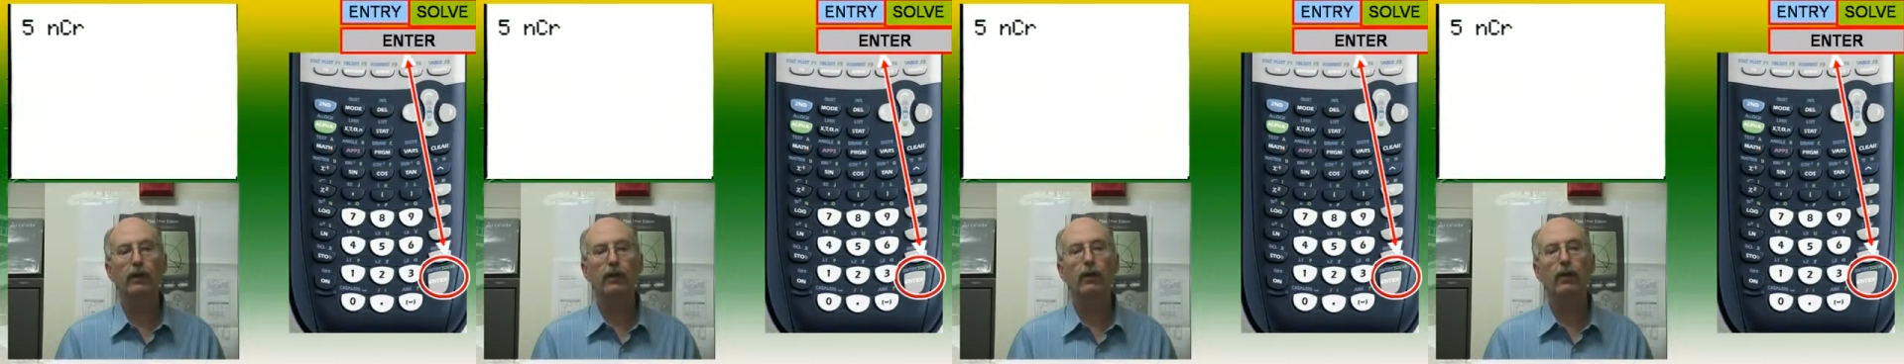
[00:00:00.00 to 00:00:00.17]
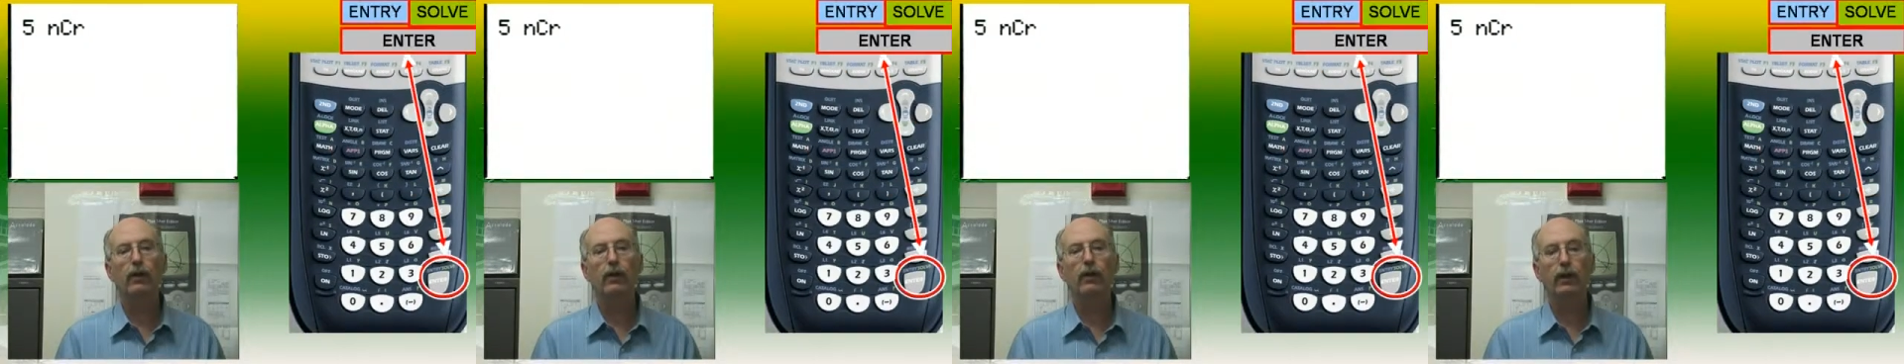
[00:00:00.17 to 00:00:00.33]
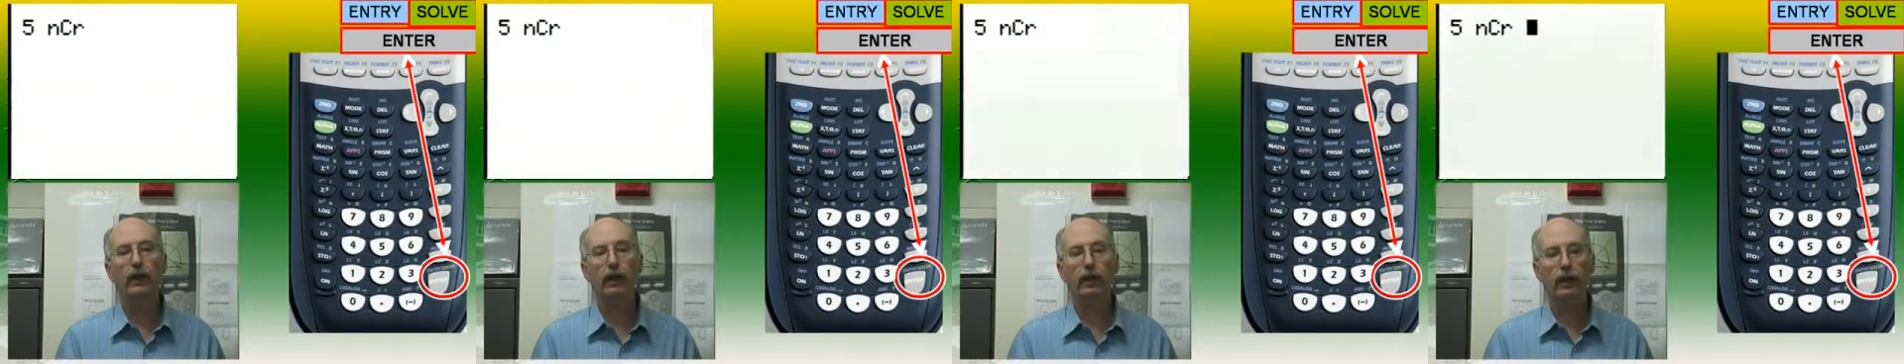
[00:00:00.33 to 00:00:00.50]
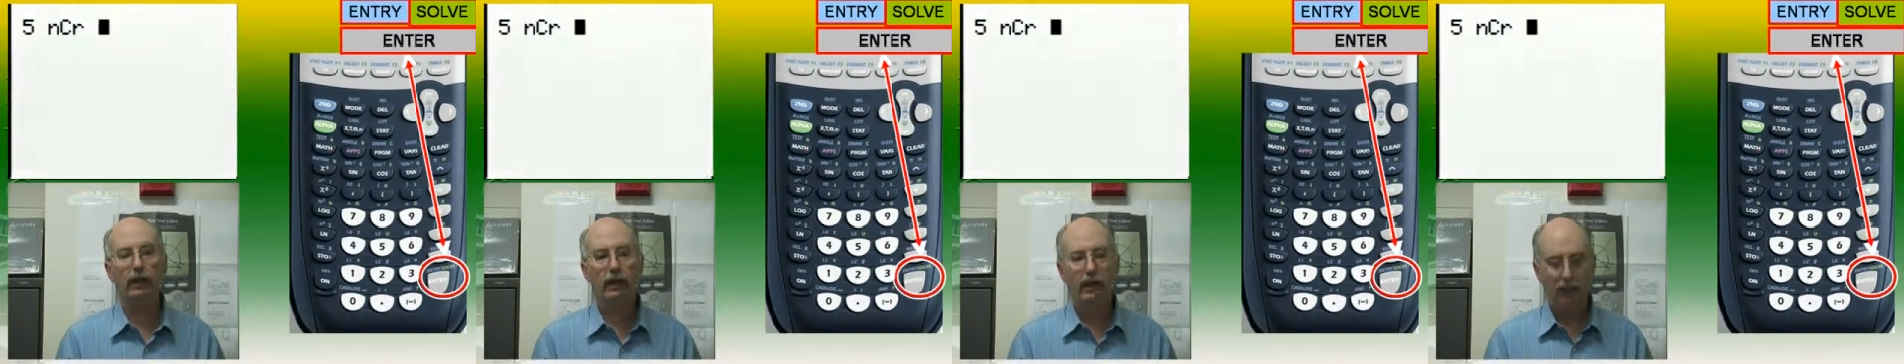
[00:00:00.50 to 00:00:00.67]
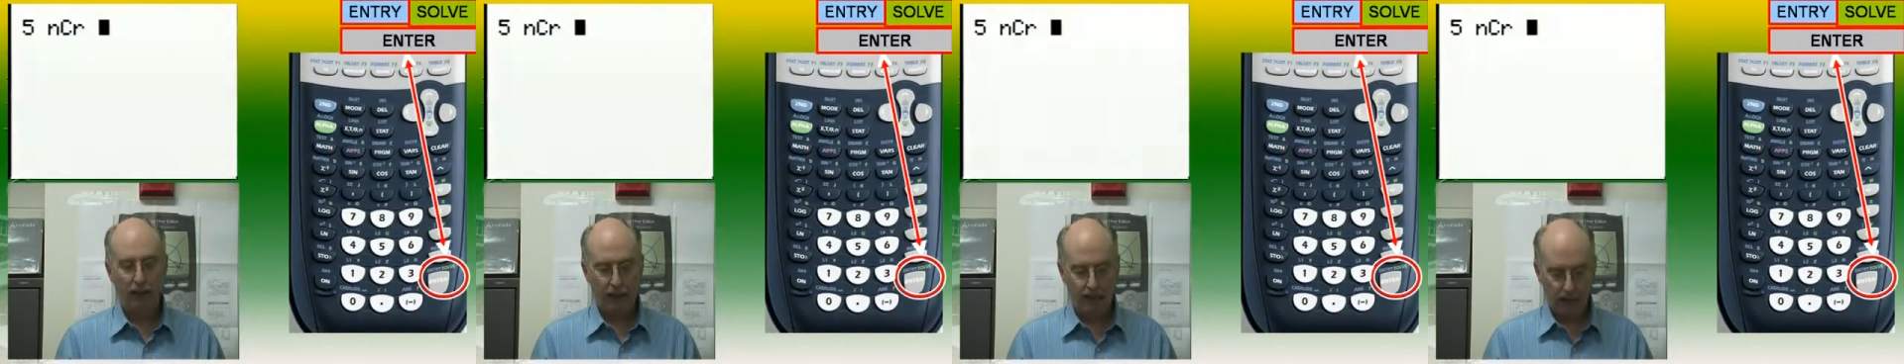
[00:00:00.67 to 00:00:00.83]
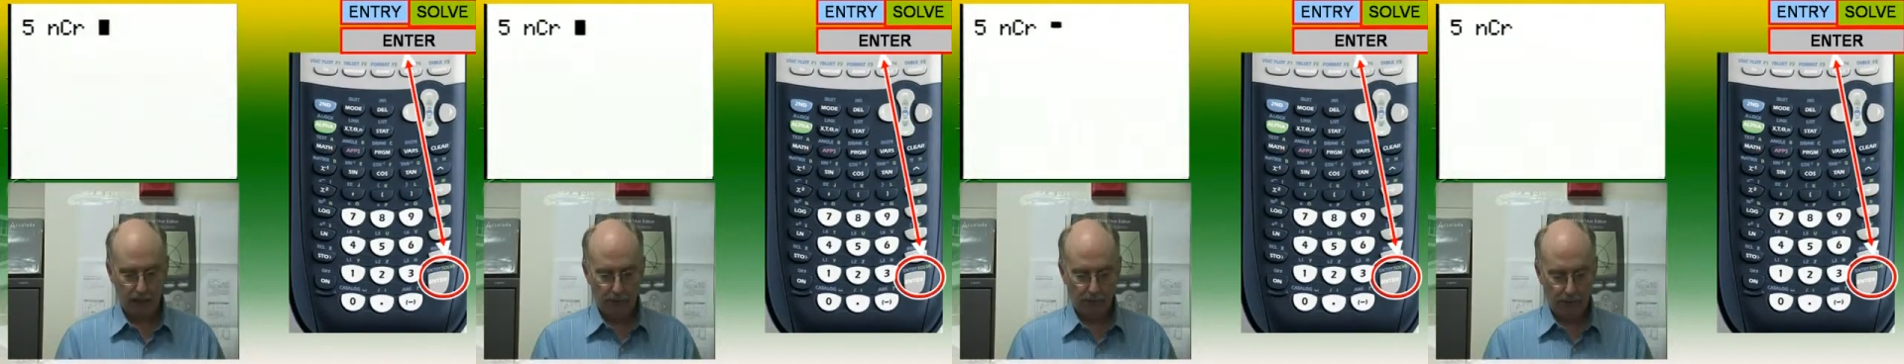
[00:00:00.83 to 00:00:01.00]
Okay,
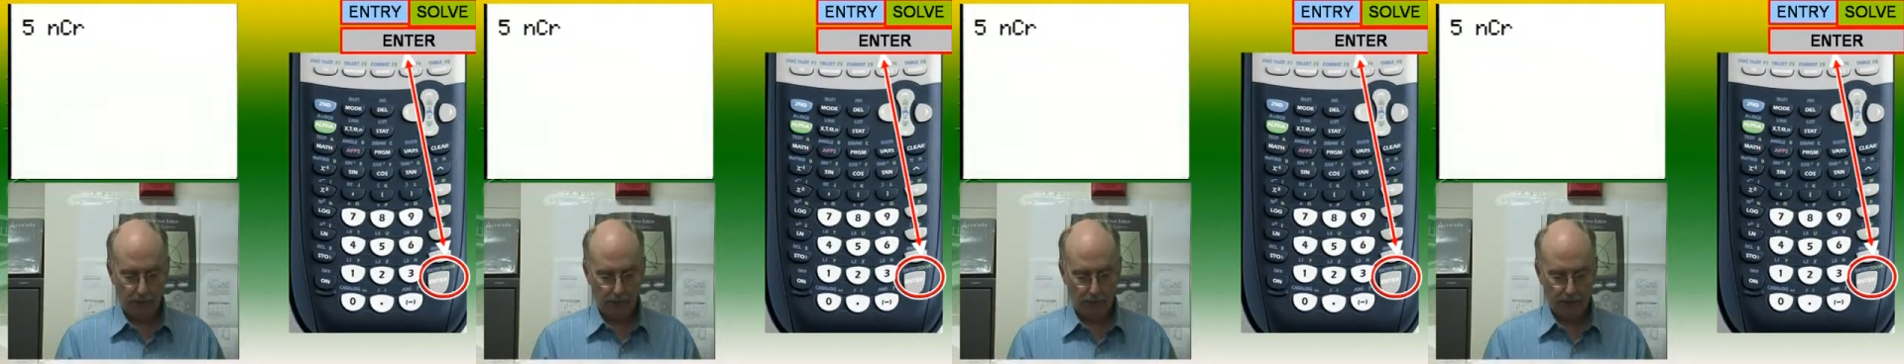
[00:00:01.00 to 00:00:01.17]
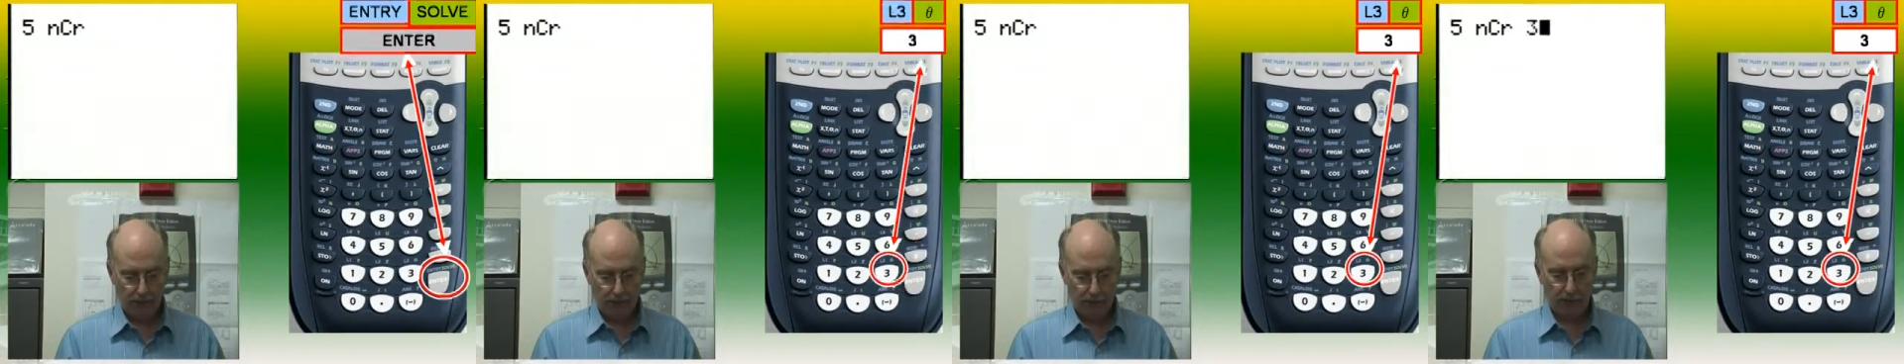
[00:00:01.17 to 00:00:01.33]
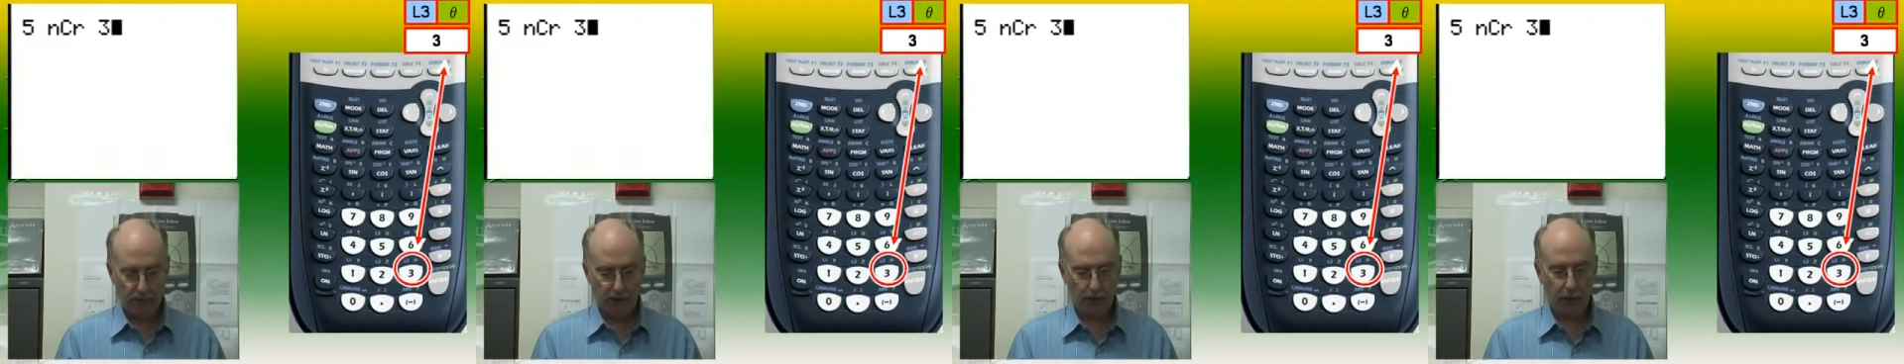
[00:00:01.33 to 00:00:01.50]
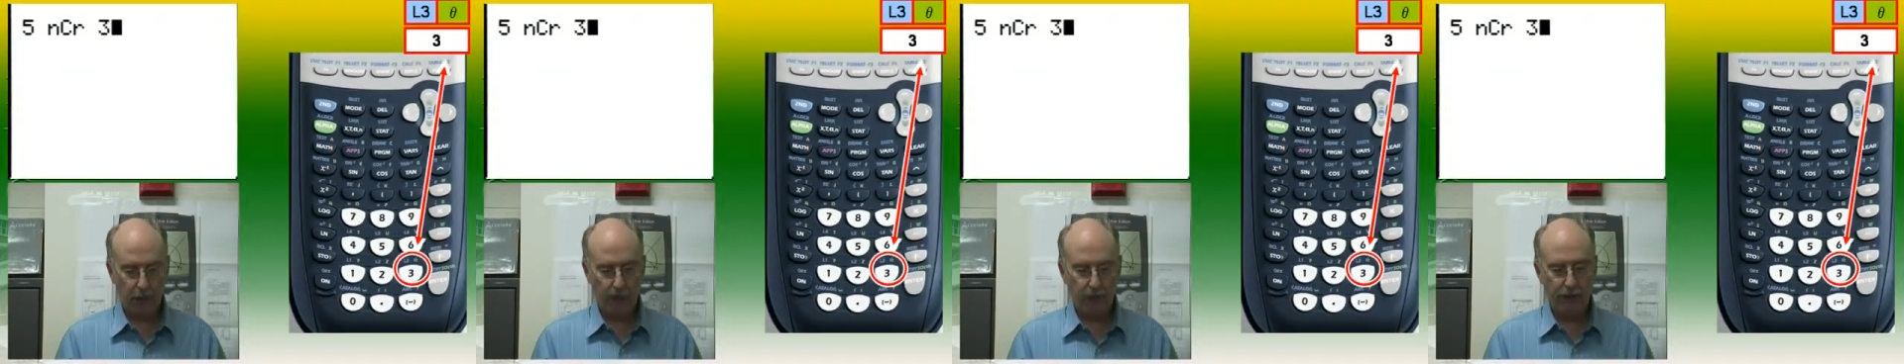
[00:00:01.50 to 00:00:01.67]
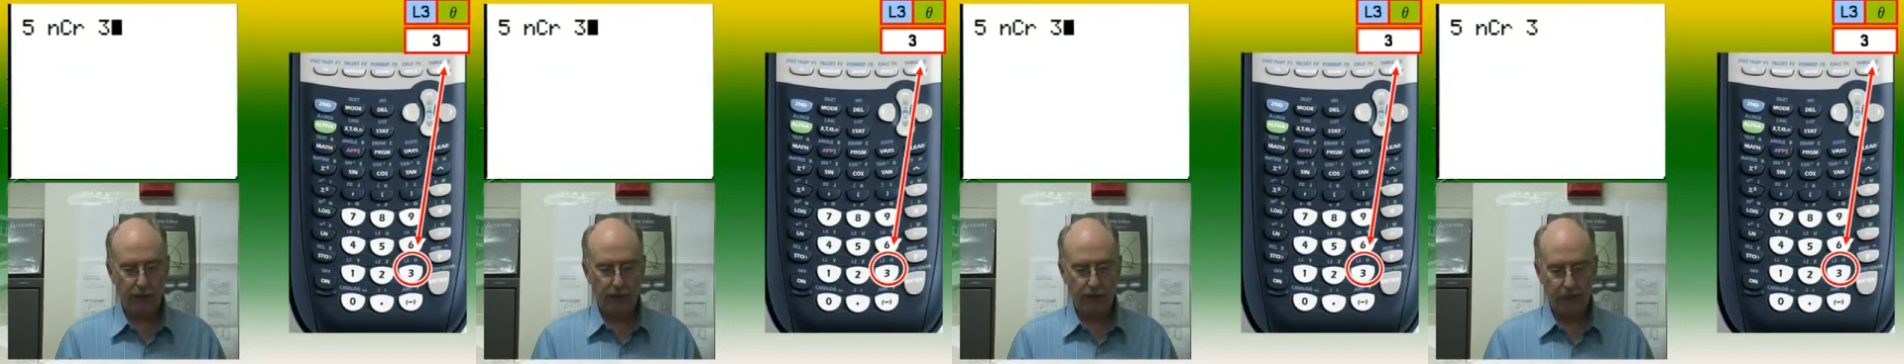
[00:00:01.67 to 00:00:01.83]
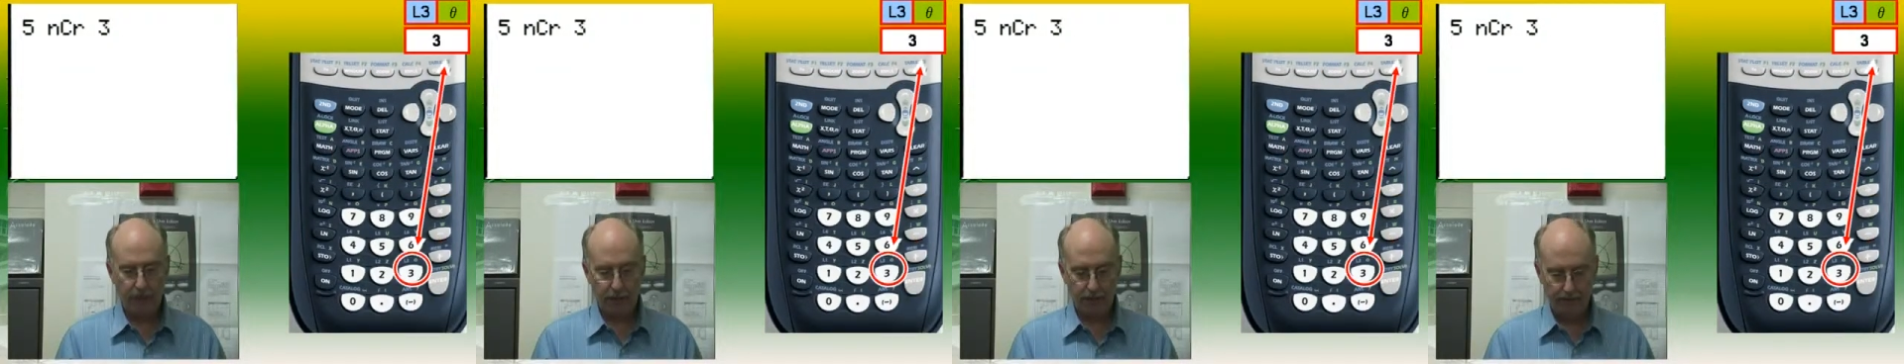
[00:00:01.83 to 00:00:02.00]
and we want 3.